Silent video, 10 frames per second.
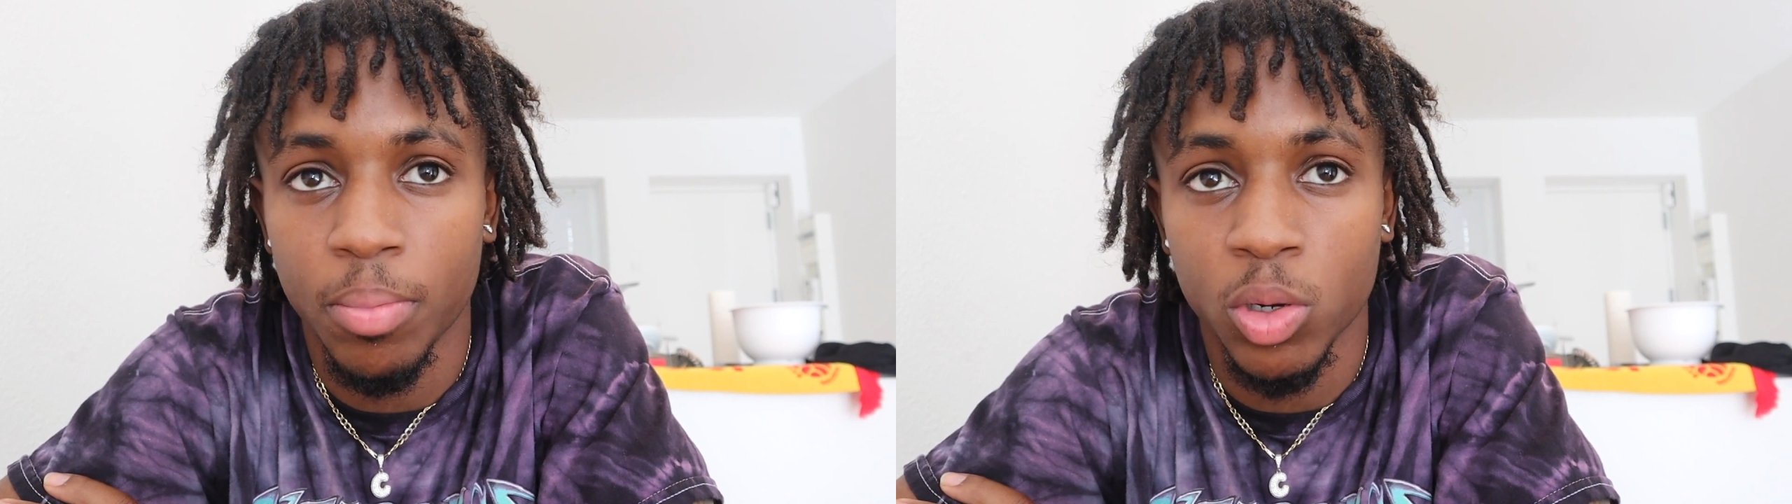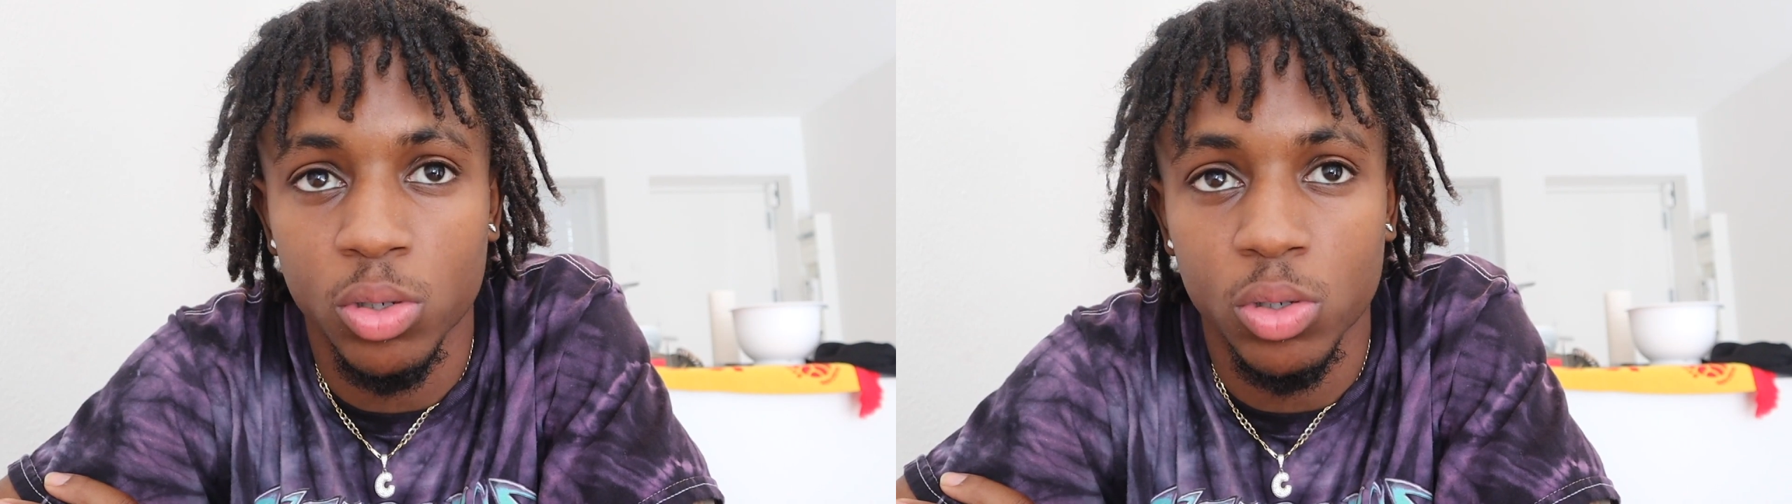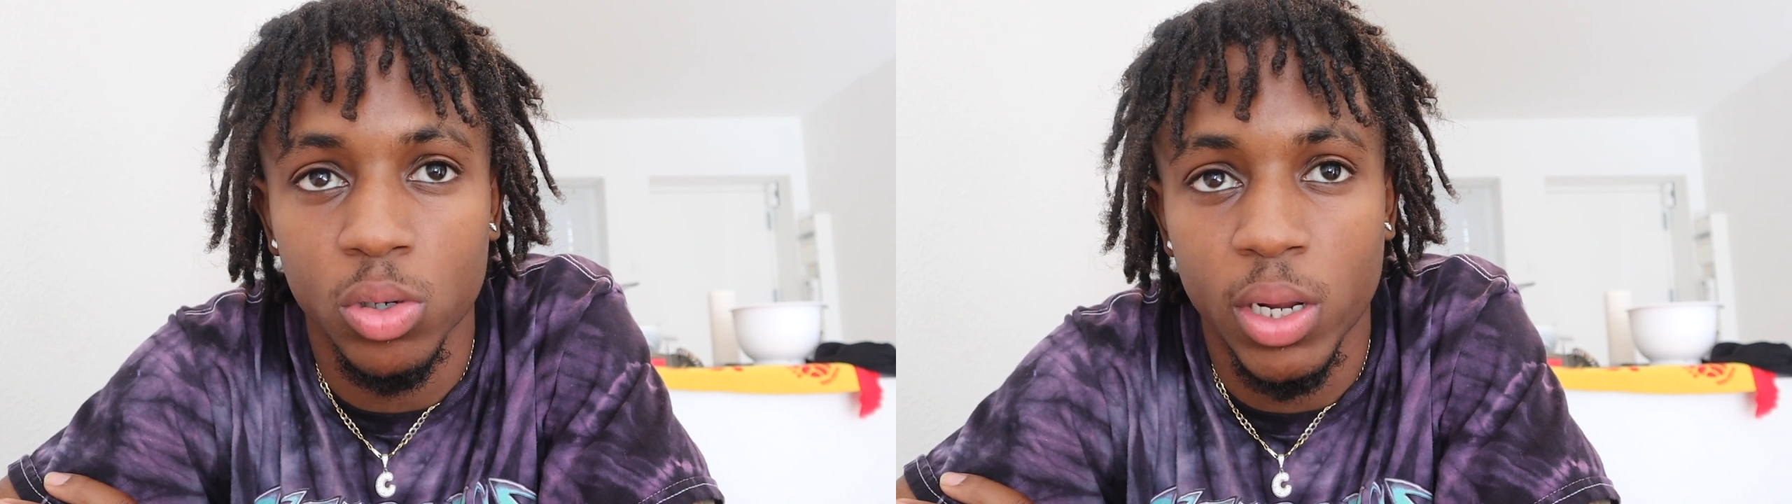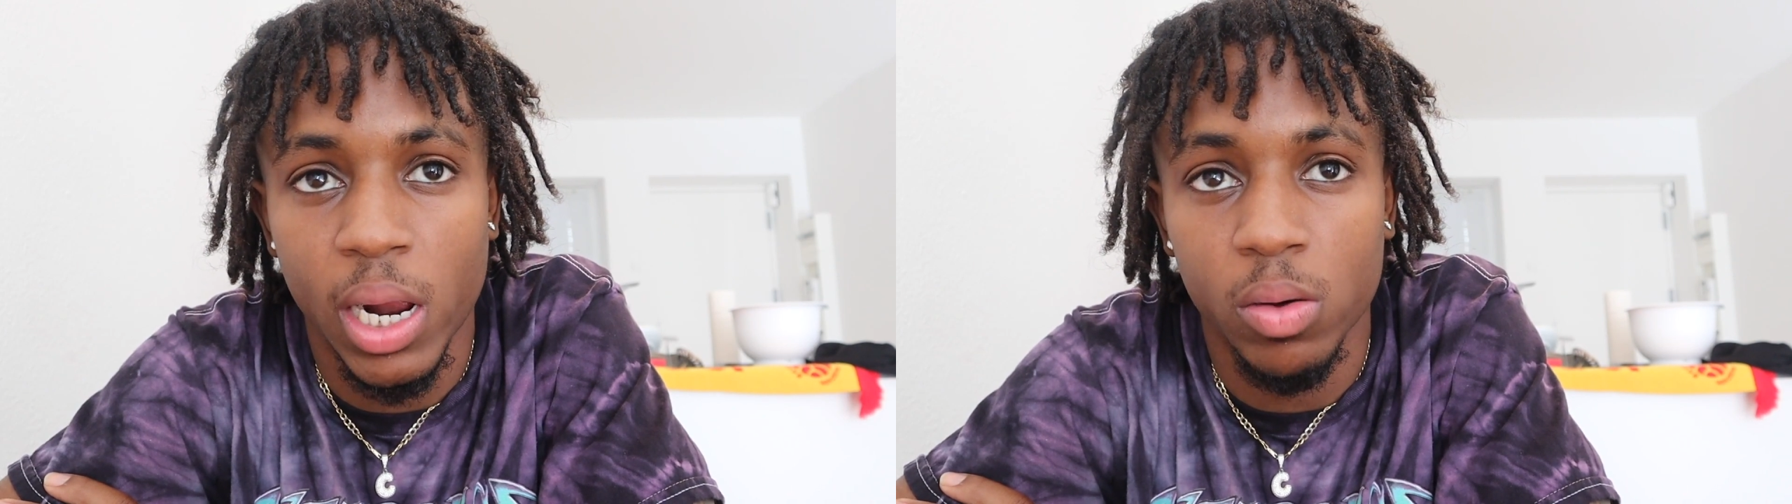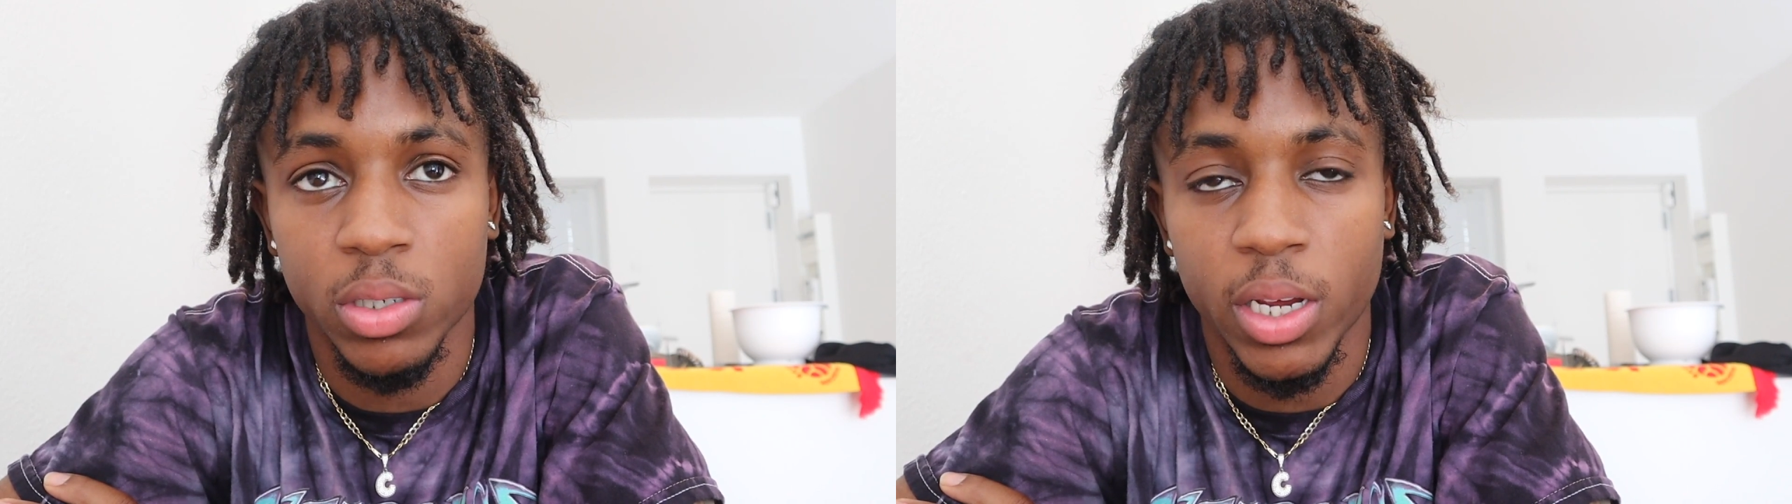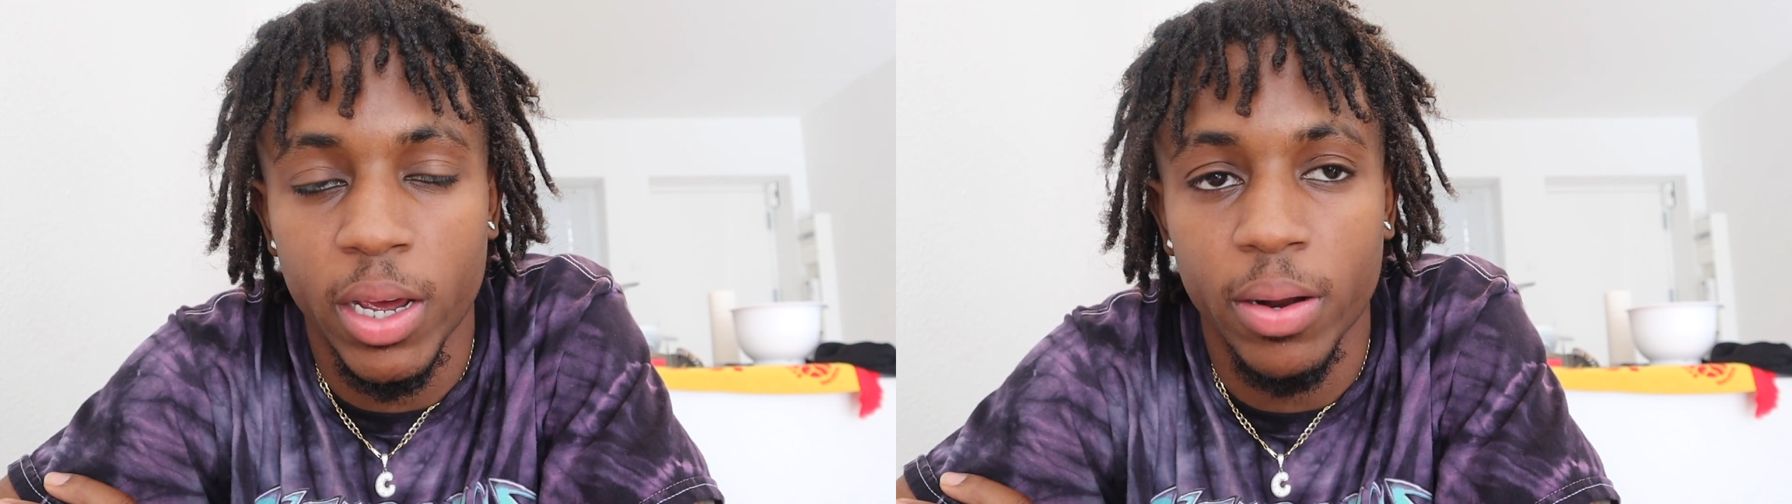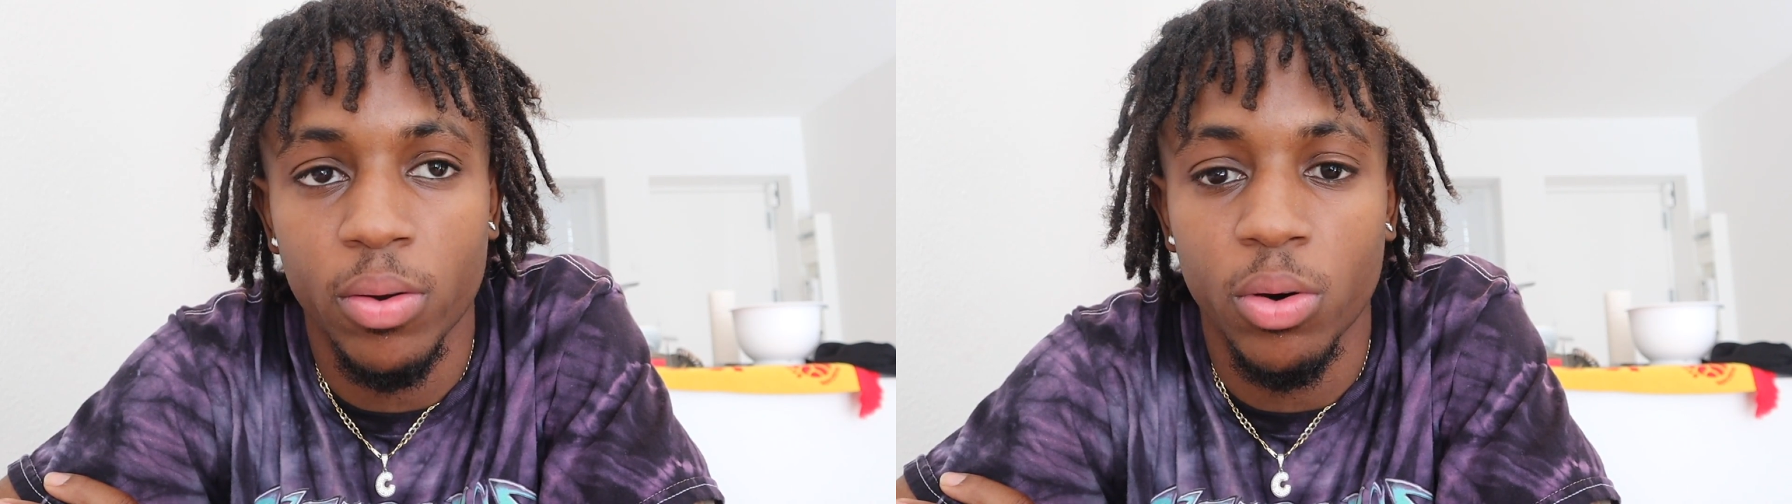middle school that I was at